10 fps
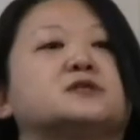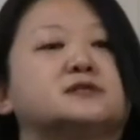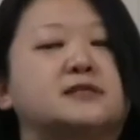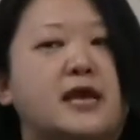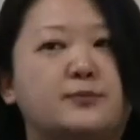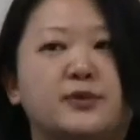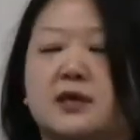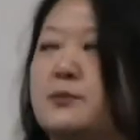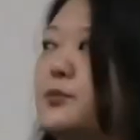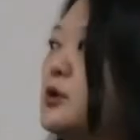the same
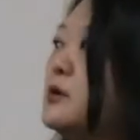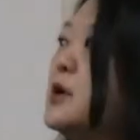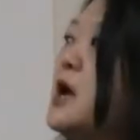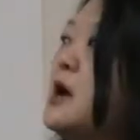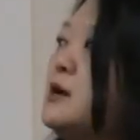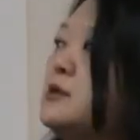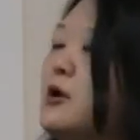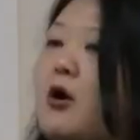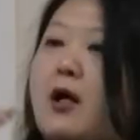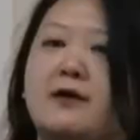people, they
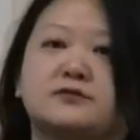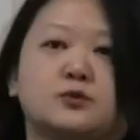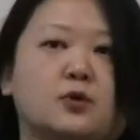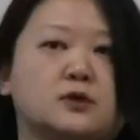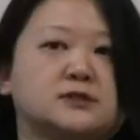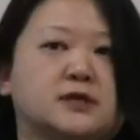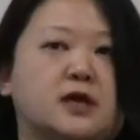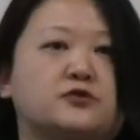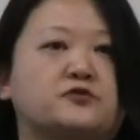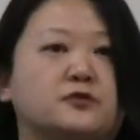all have to work
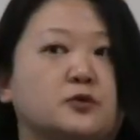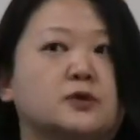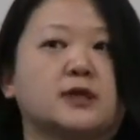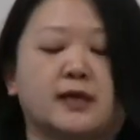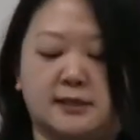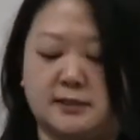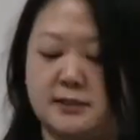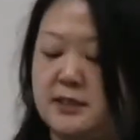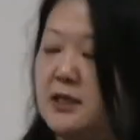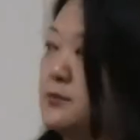together fluidly as a
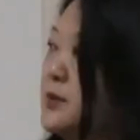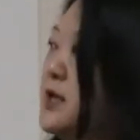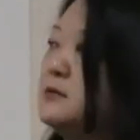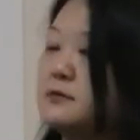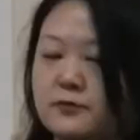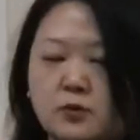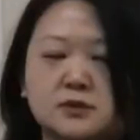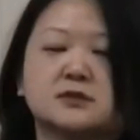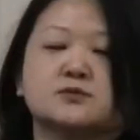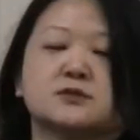team. And of
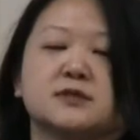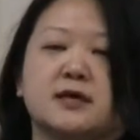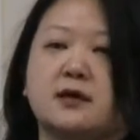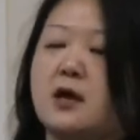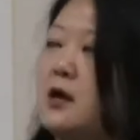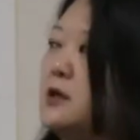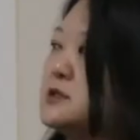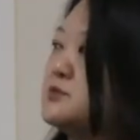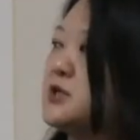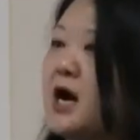course, this will take
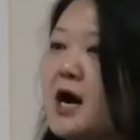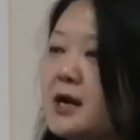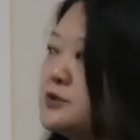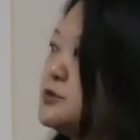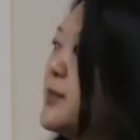some time to